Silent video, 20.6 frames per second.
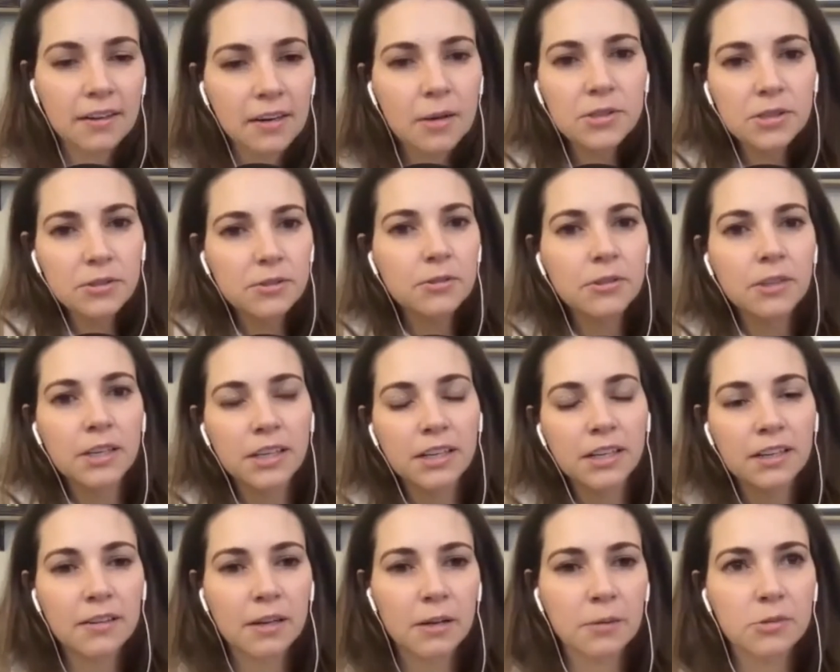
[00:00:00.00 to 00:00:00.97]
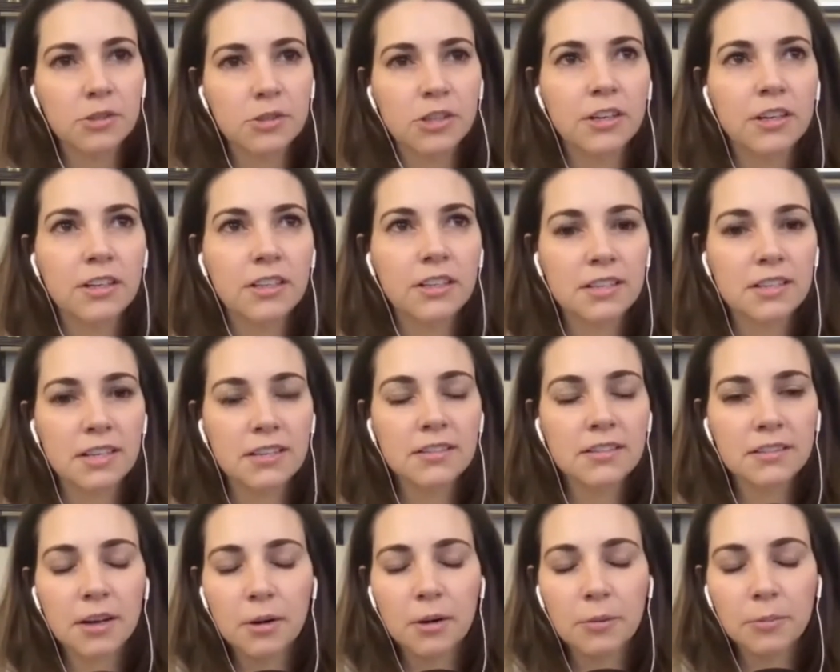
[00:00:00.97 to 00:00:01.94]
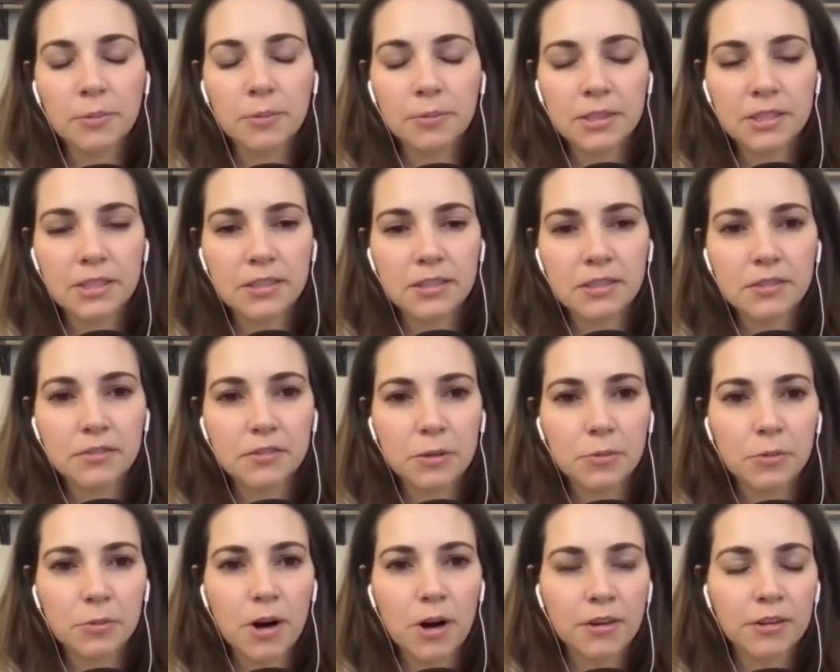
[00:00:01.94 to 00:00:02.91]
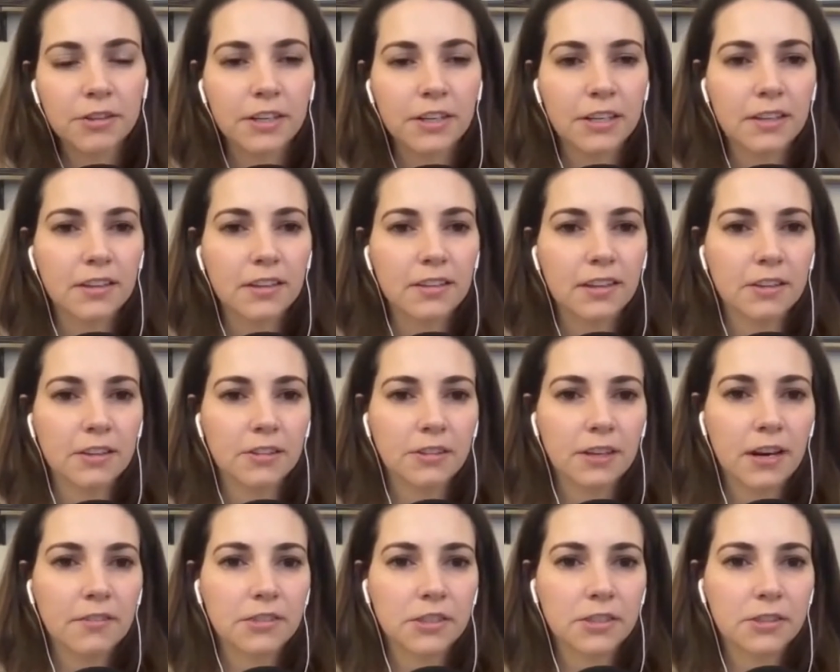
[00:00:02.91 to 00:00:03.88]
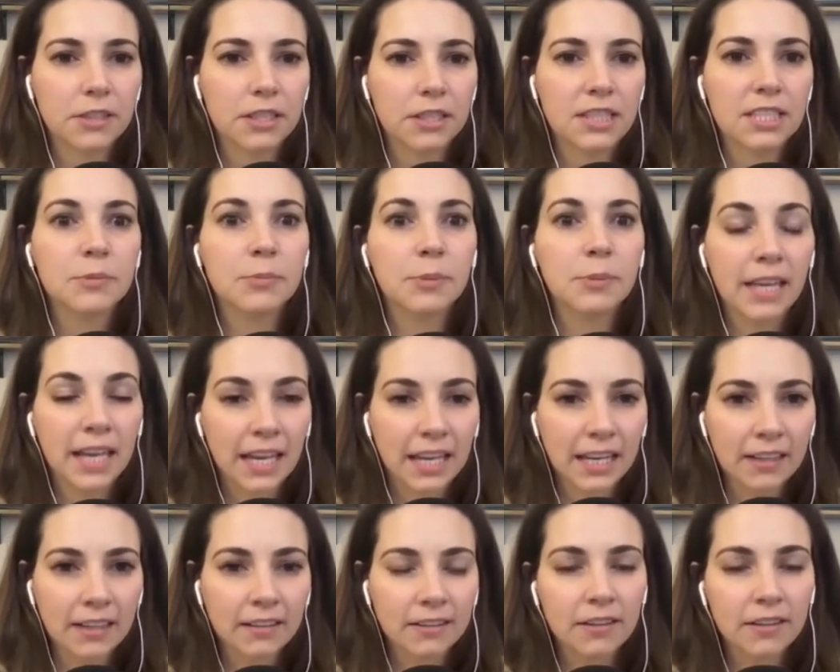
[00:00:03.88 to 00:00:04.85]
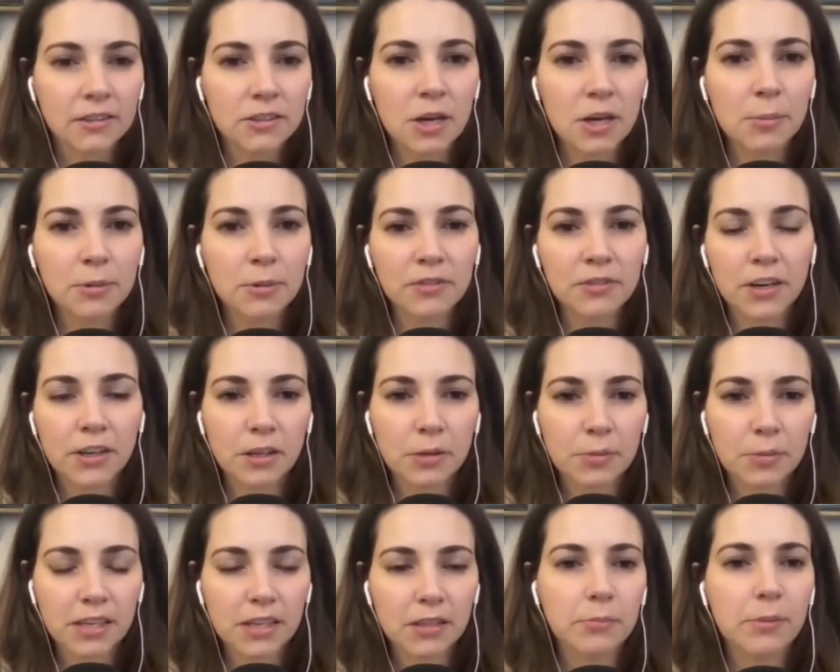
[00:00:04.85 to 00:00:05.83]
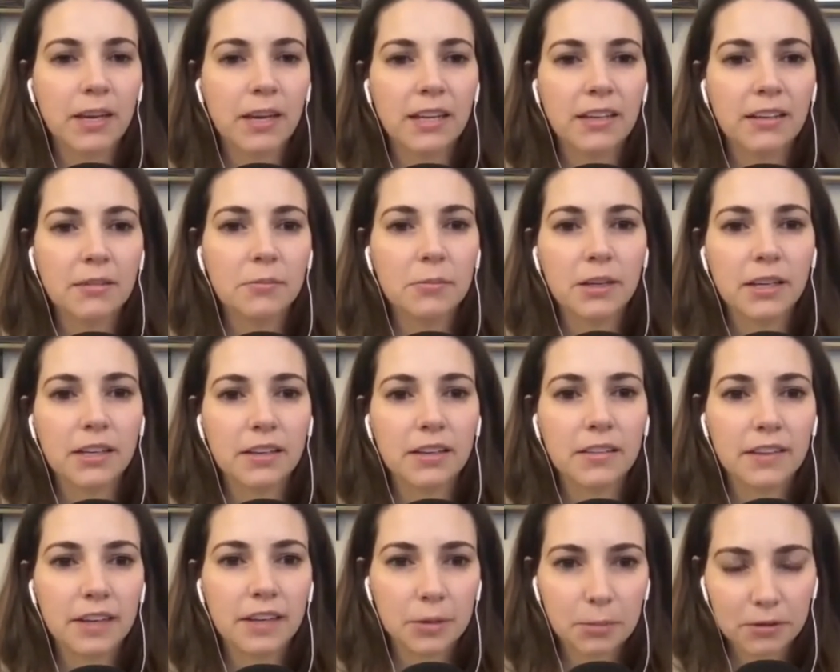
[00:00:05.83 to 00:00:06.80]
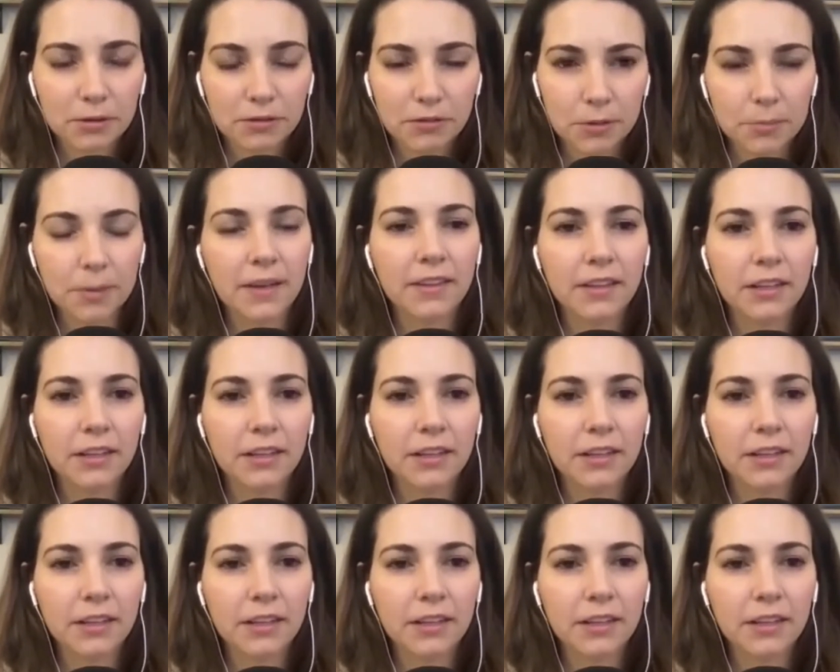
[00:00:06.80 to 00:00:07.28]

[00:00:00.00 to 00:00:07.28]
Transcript: absolutely. And I'm sure it does help the sense of camaraderie that they don't have to explain on top of already being in pain and being in therapy for pain.